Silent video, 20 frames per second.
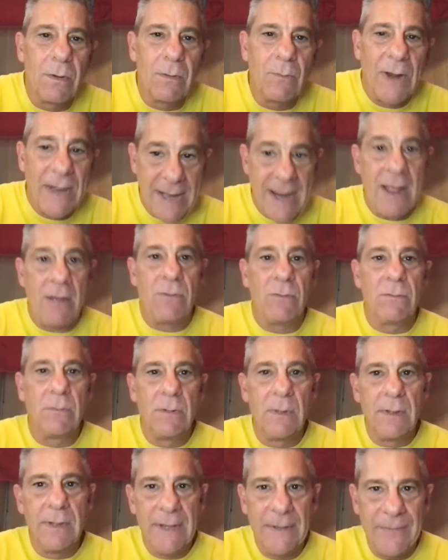Right now.
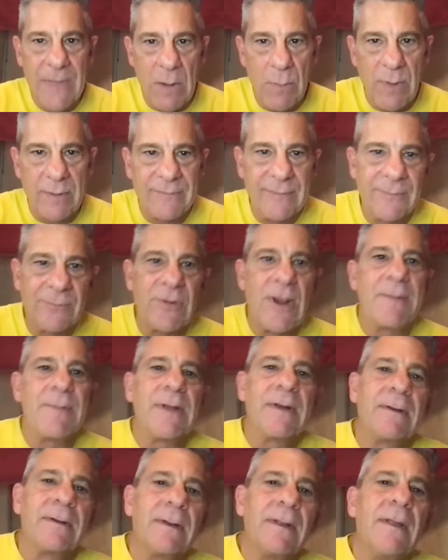Hit that red subscribe
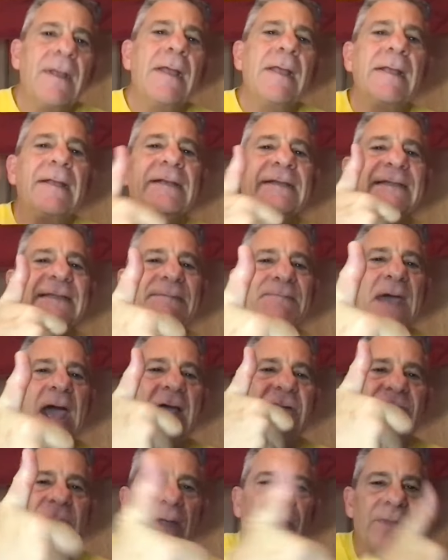button.
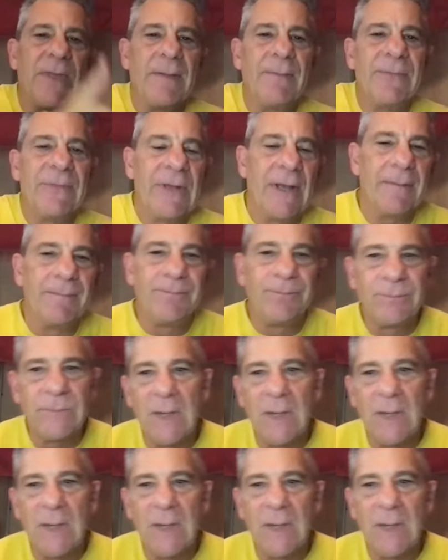Smash that thumbs up.